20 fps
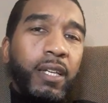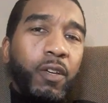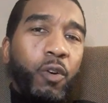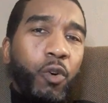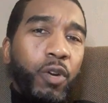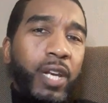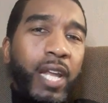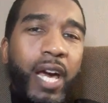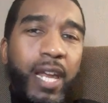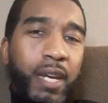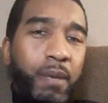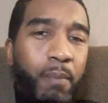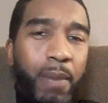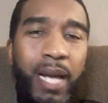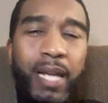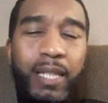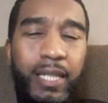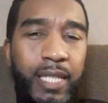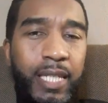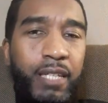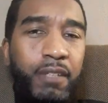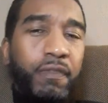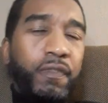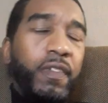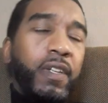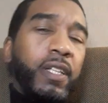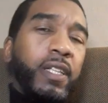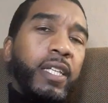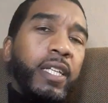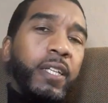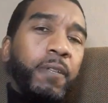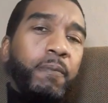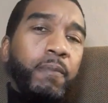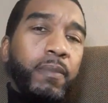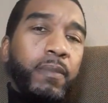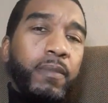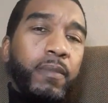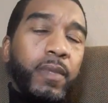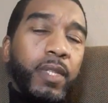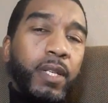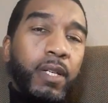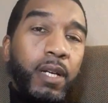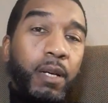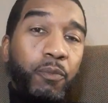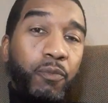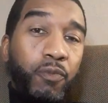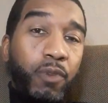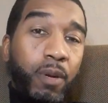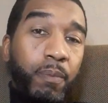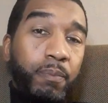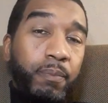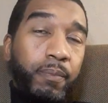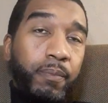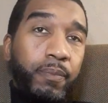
or not in my league feeling come from?